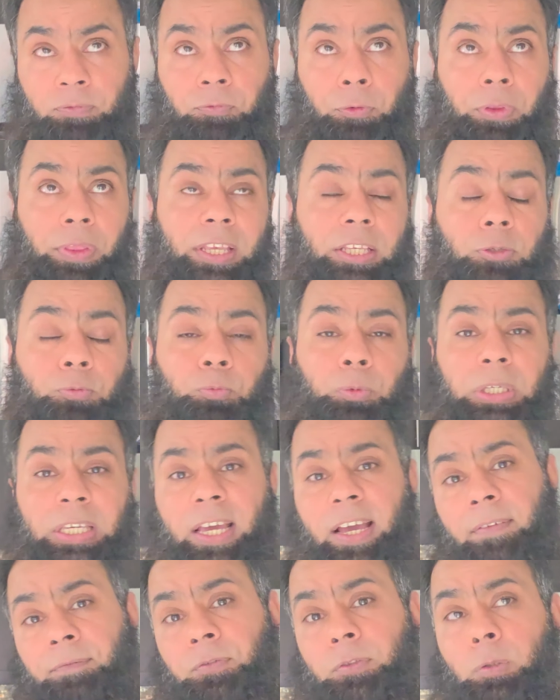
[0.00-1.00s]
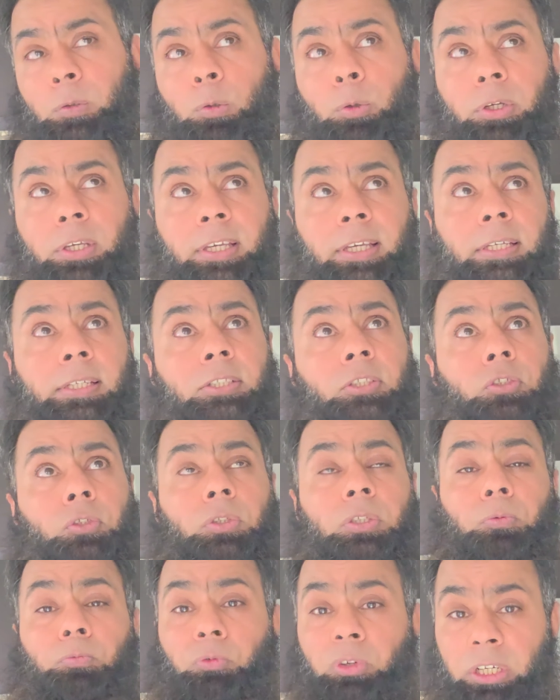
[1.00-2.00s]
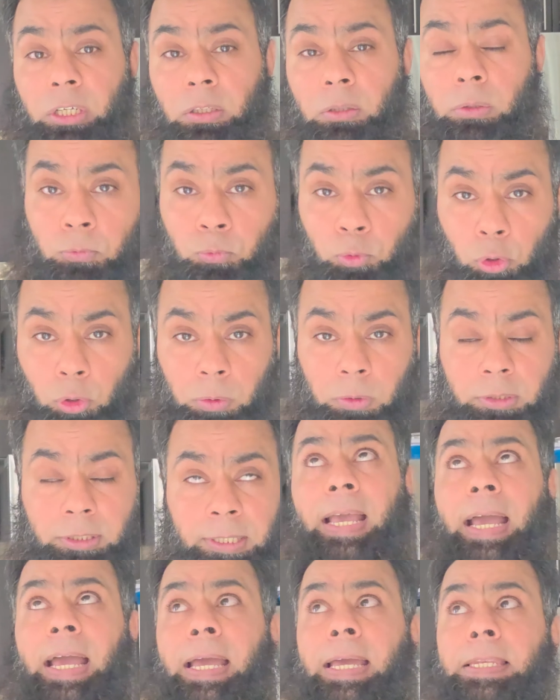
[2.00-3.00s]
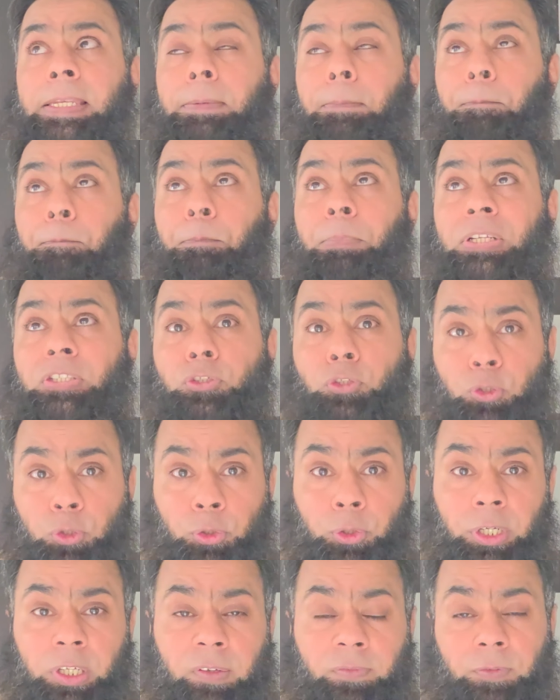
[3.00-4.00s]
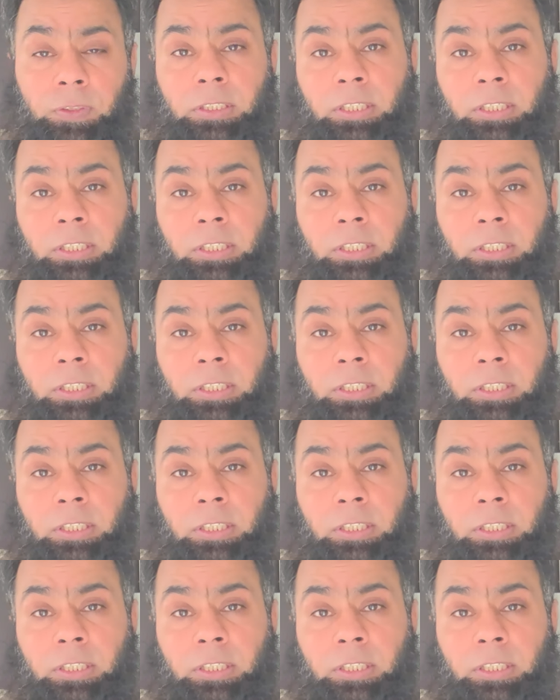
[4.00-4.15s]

for this, we have to look into the real world. And majority of the